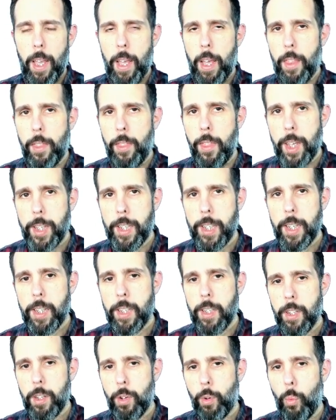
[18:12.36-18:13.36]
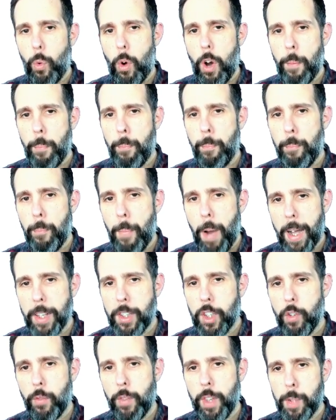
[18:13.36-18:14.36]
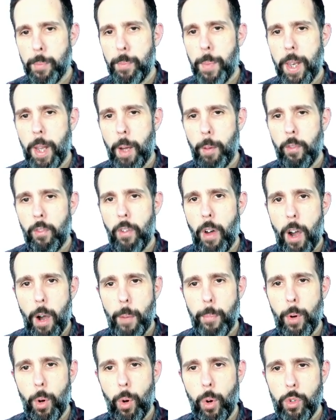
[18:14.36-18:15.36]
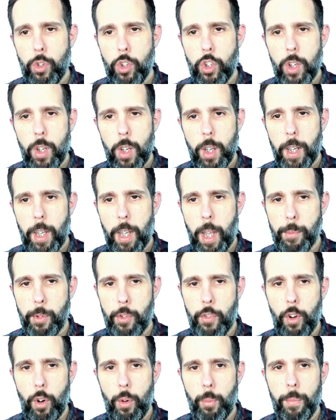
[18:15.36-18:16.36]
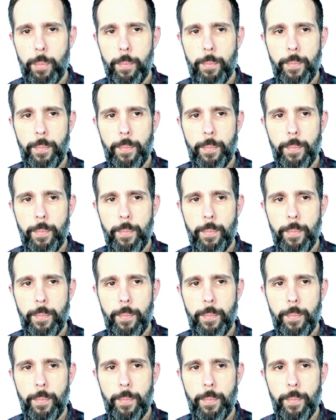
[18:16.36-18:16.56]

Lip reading: This is where much of the speed up of our approach comes from.